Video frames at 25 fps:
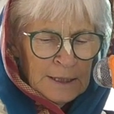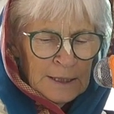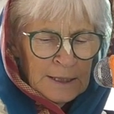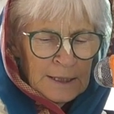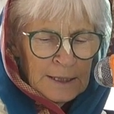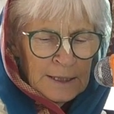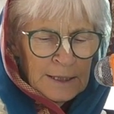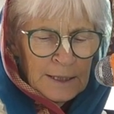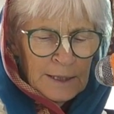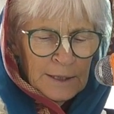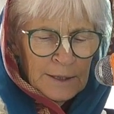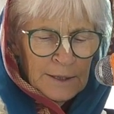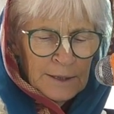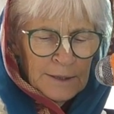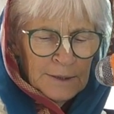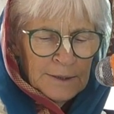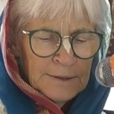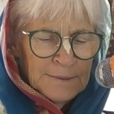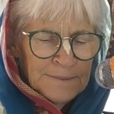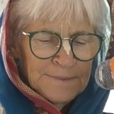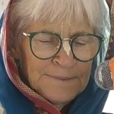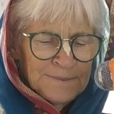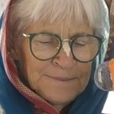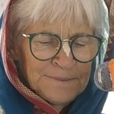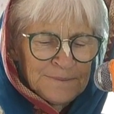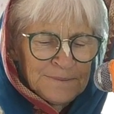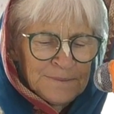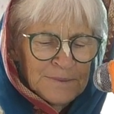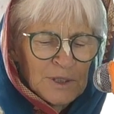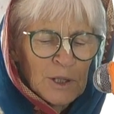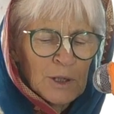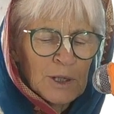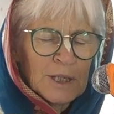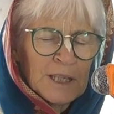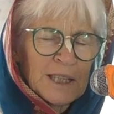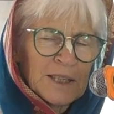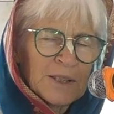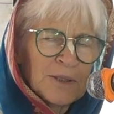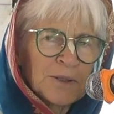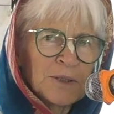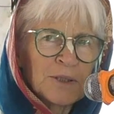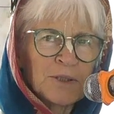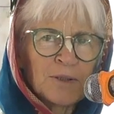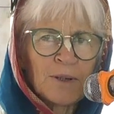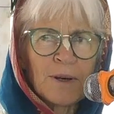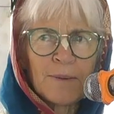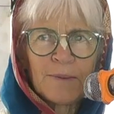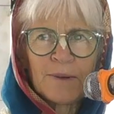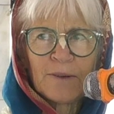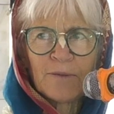So Lokanath
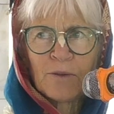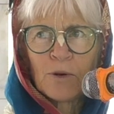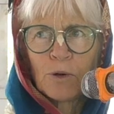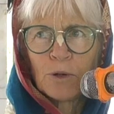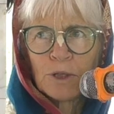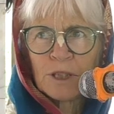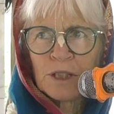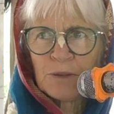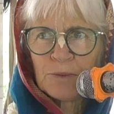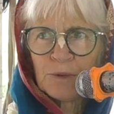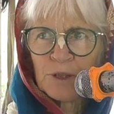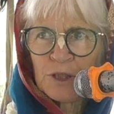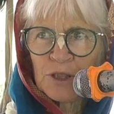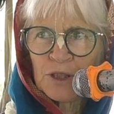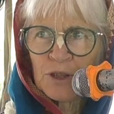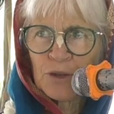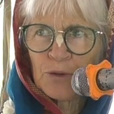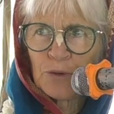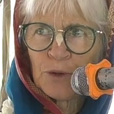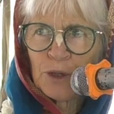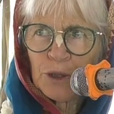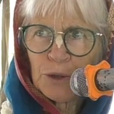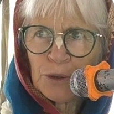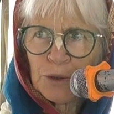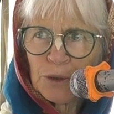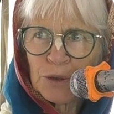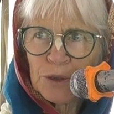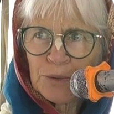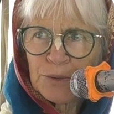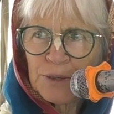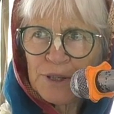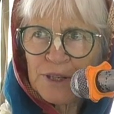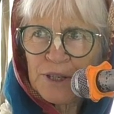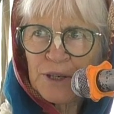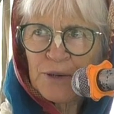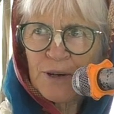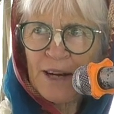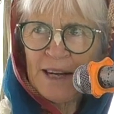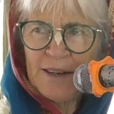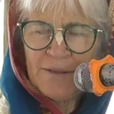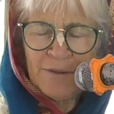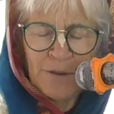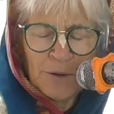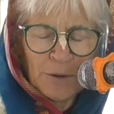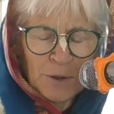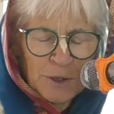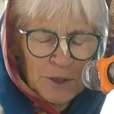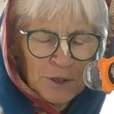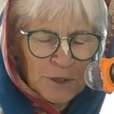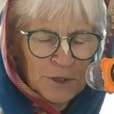Goswami, of course, was thrilled with the great
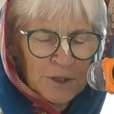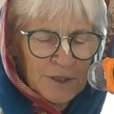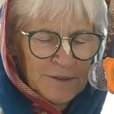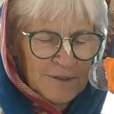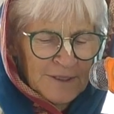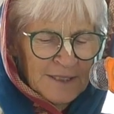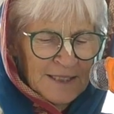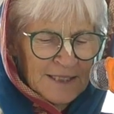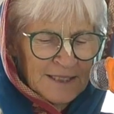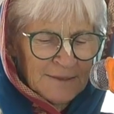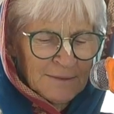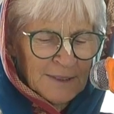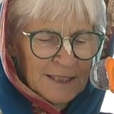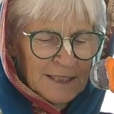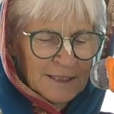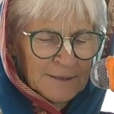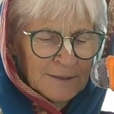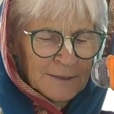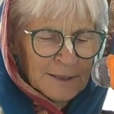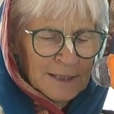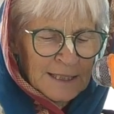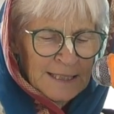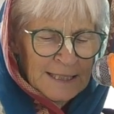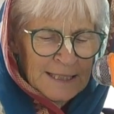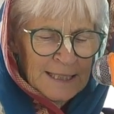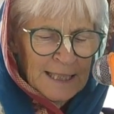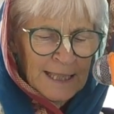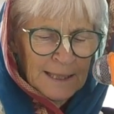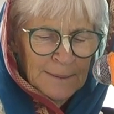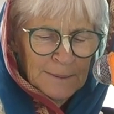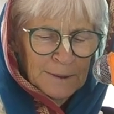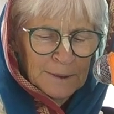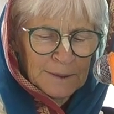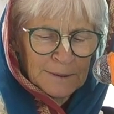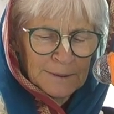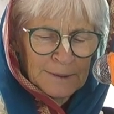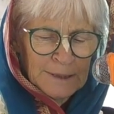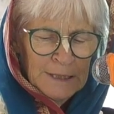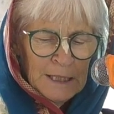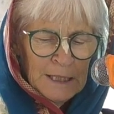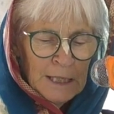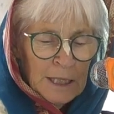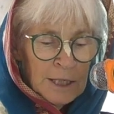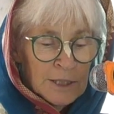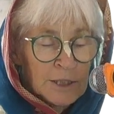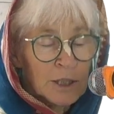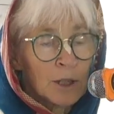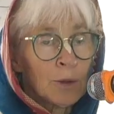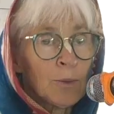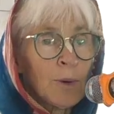fortune of his wonderful disciple.
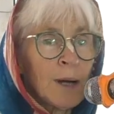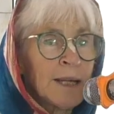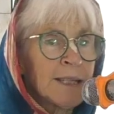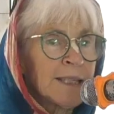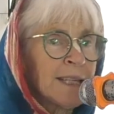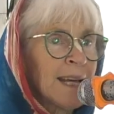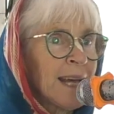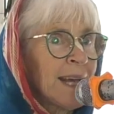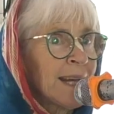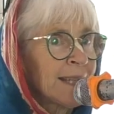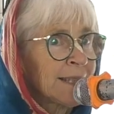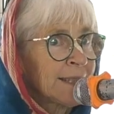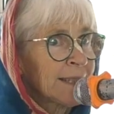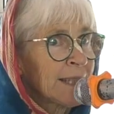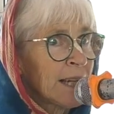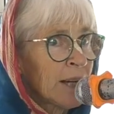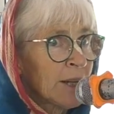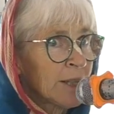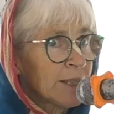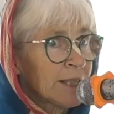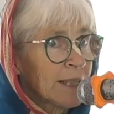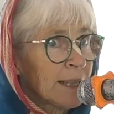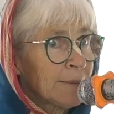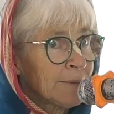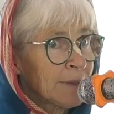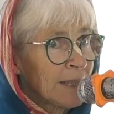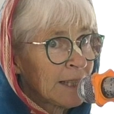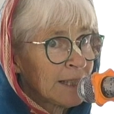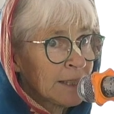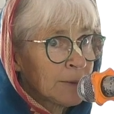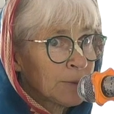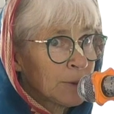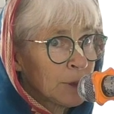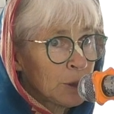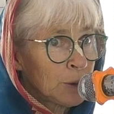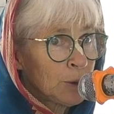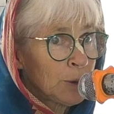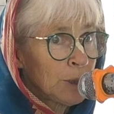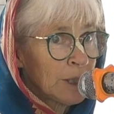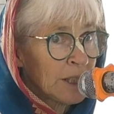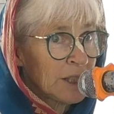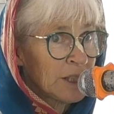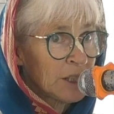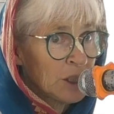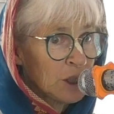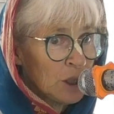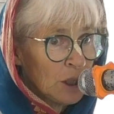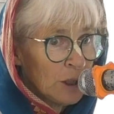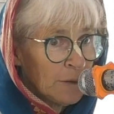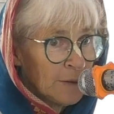So one day, as Narottam Das was doing his
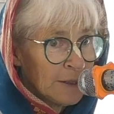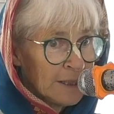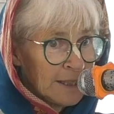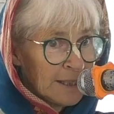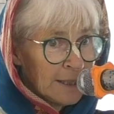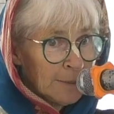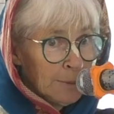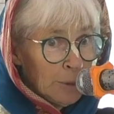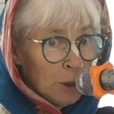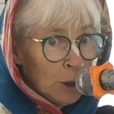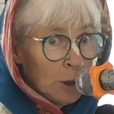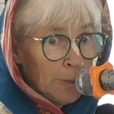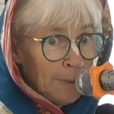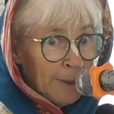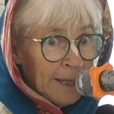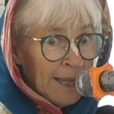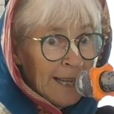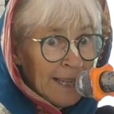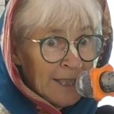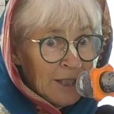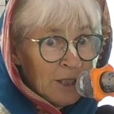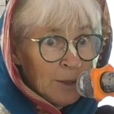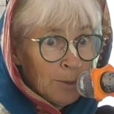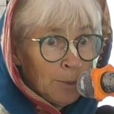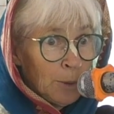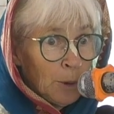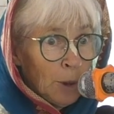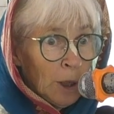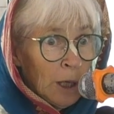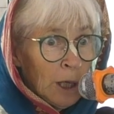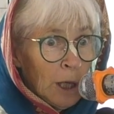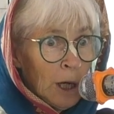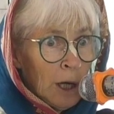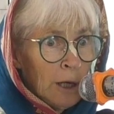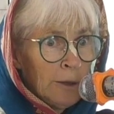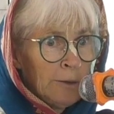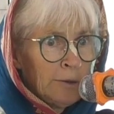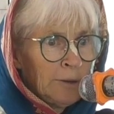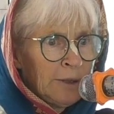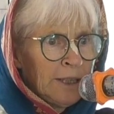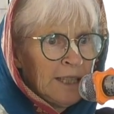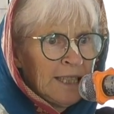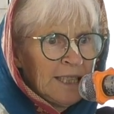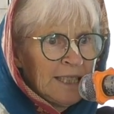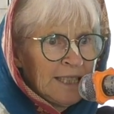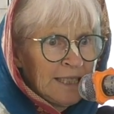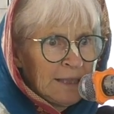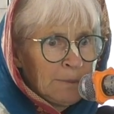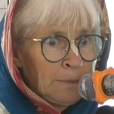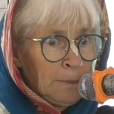service, the milk began to boil over and he
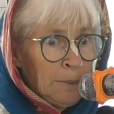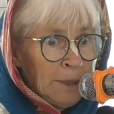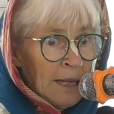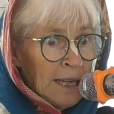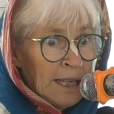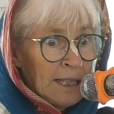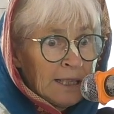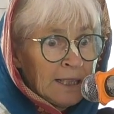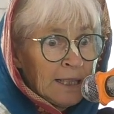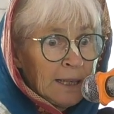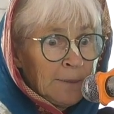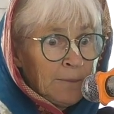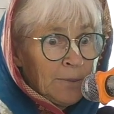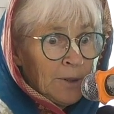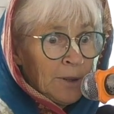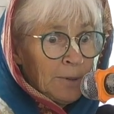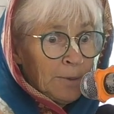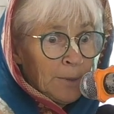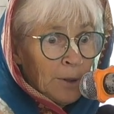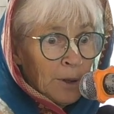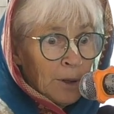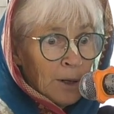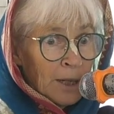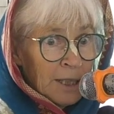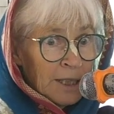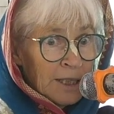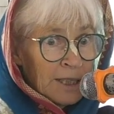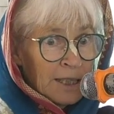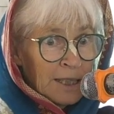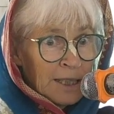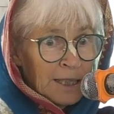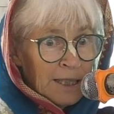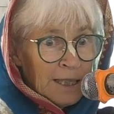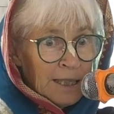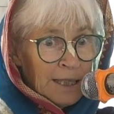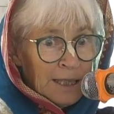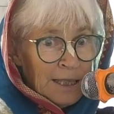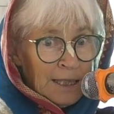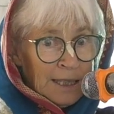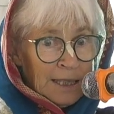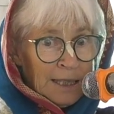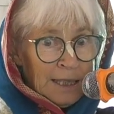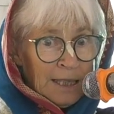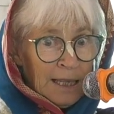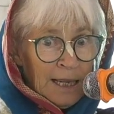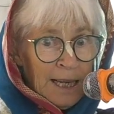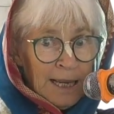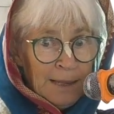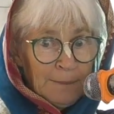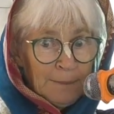just picked up the pot
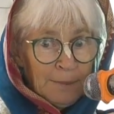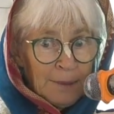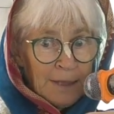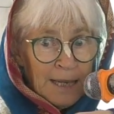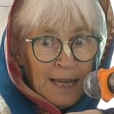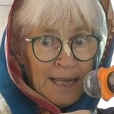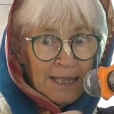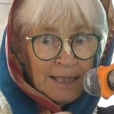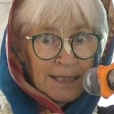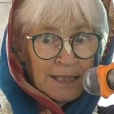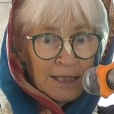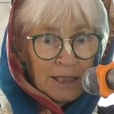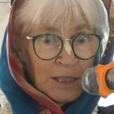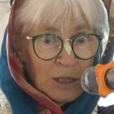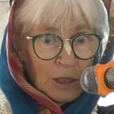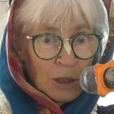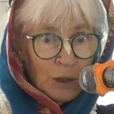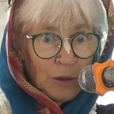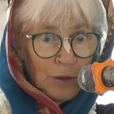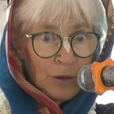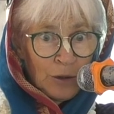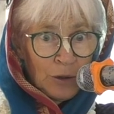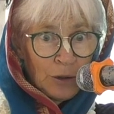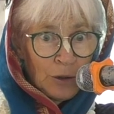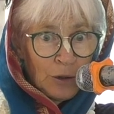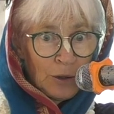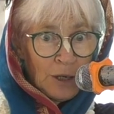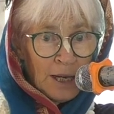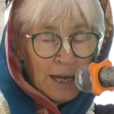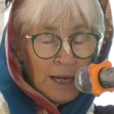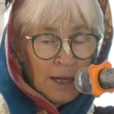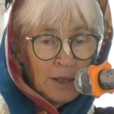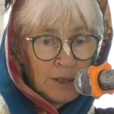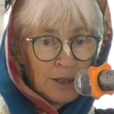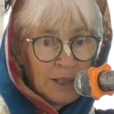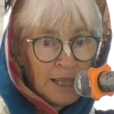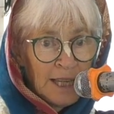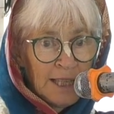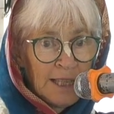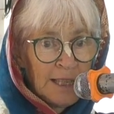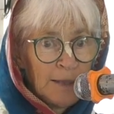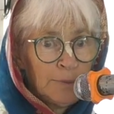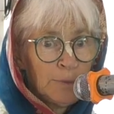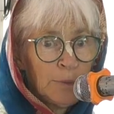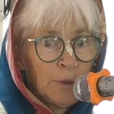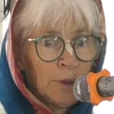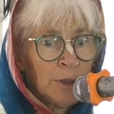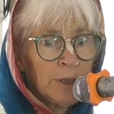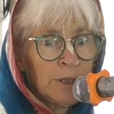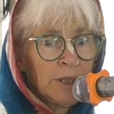and placed it on the ground and he
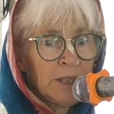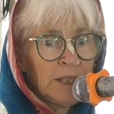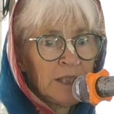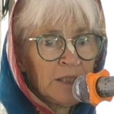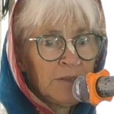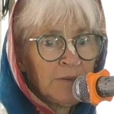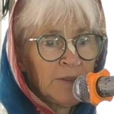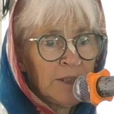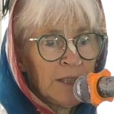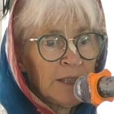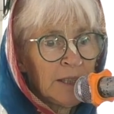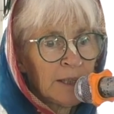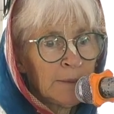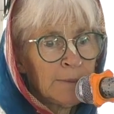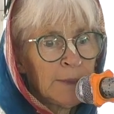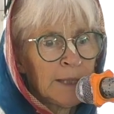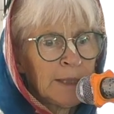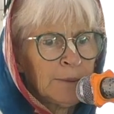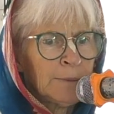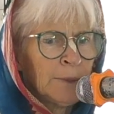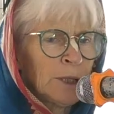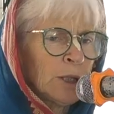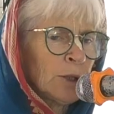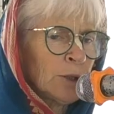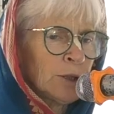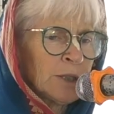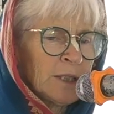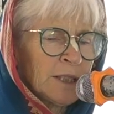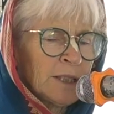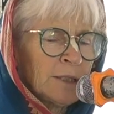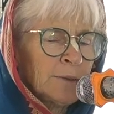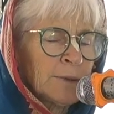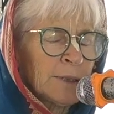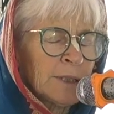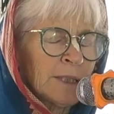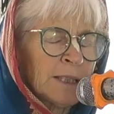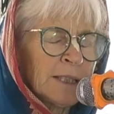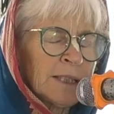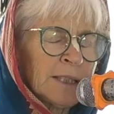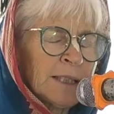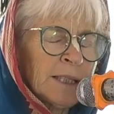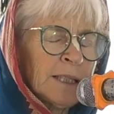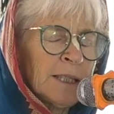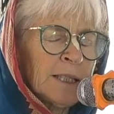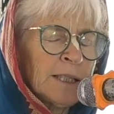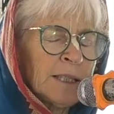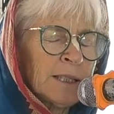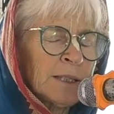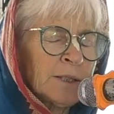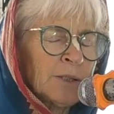burned his finger. But because he was
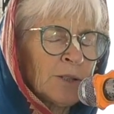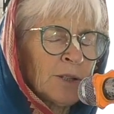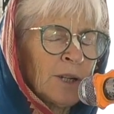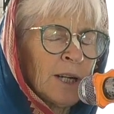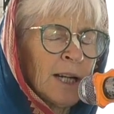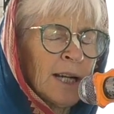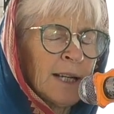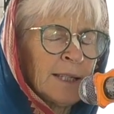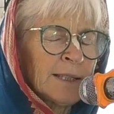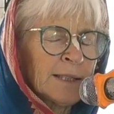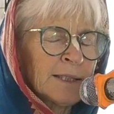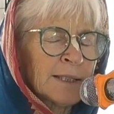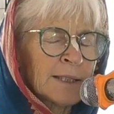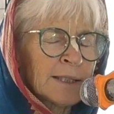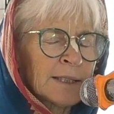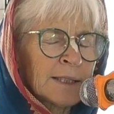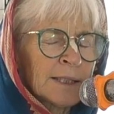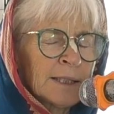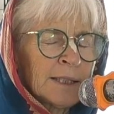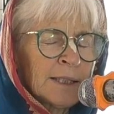in trance,